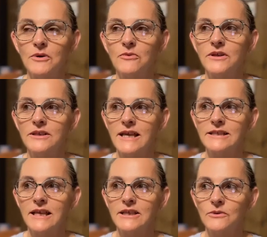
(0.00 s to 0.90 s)
Do we
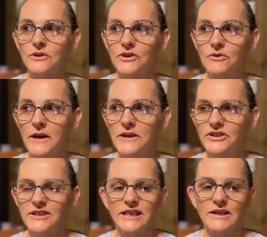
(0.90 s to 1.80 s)
realize that as we look
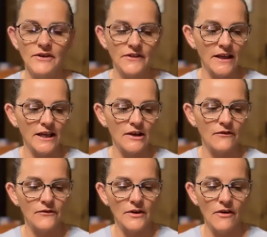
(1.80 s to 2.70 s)
around? Just even
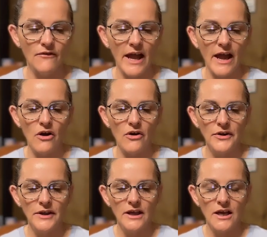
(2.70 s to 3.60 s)
think of, of
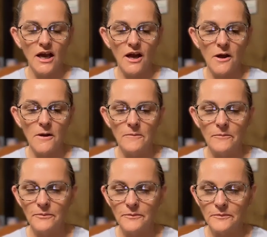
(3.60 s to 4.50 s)
how
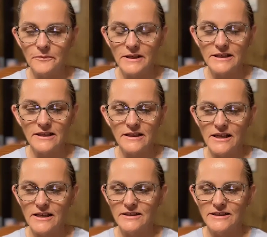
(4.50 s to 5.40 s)
um,
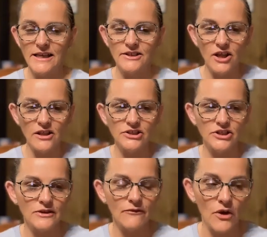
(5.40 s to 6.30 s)

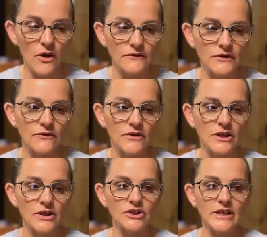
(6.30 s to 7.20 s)
technology's evolved over
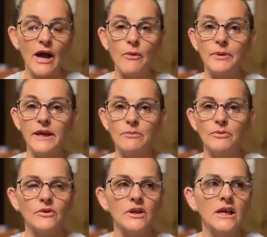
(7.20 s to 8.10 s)
the years, how
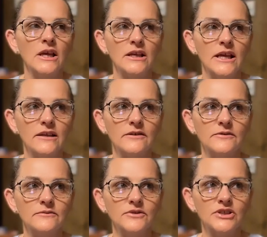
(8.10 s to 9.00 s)
people
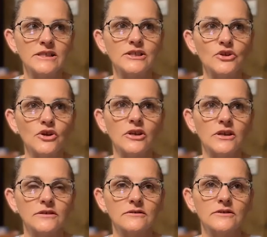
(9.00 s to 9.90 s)
just
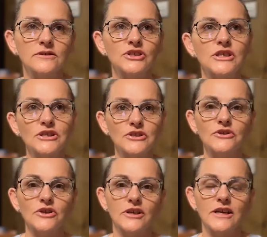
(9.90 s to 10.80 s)
look,
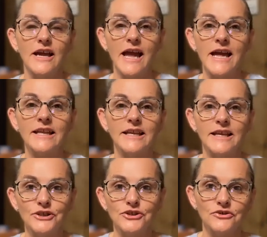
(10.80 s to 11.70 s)
just look at
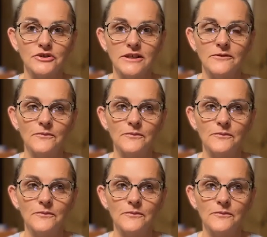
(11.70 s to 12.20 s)
history.